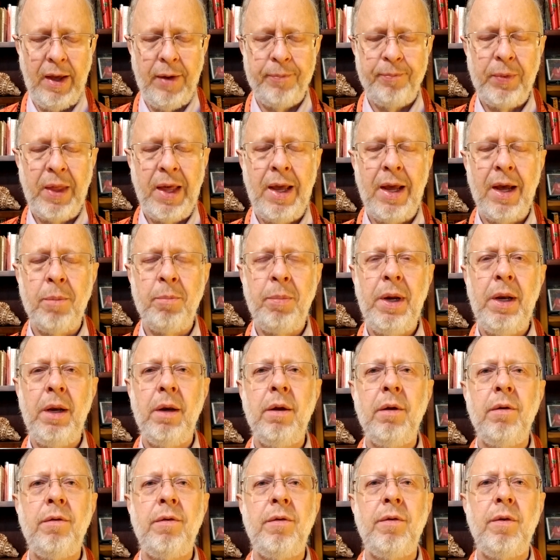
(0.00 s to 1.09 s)

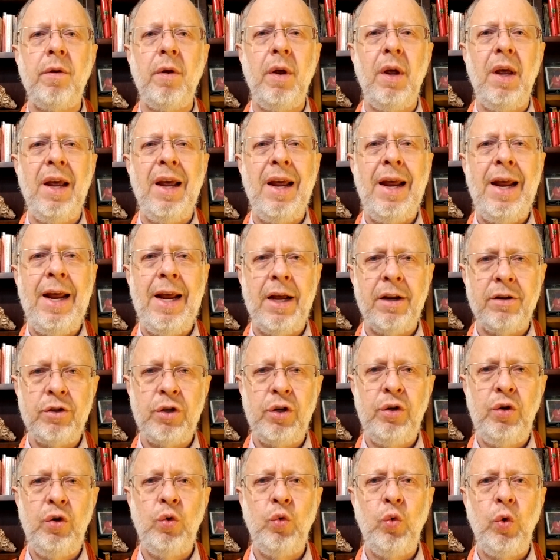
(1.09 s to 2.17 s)
Happiness has to
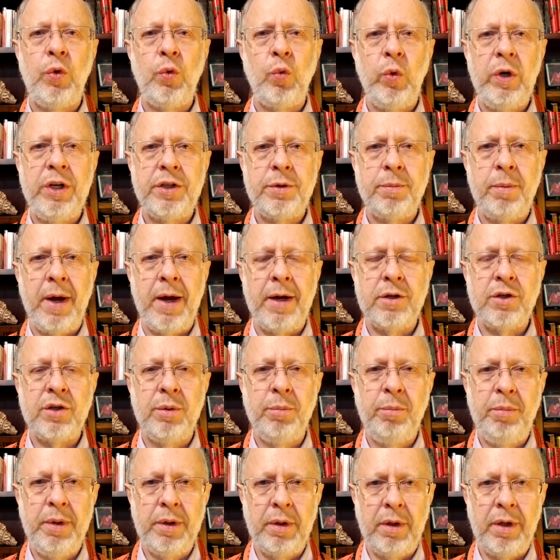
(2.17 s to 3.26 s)
do with
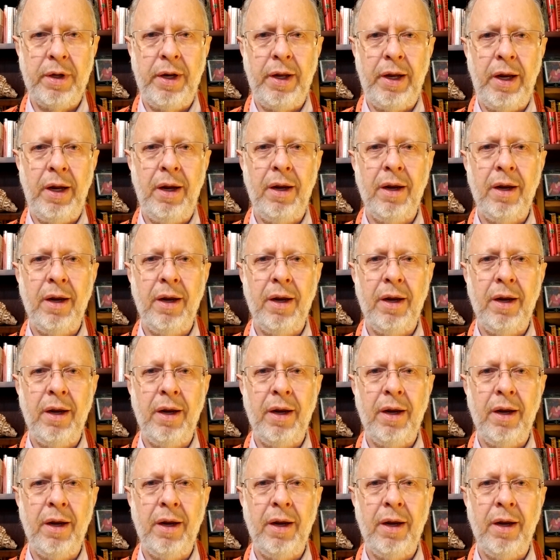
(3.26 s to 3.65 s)
responsibility,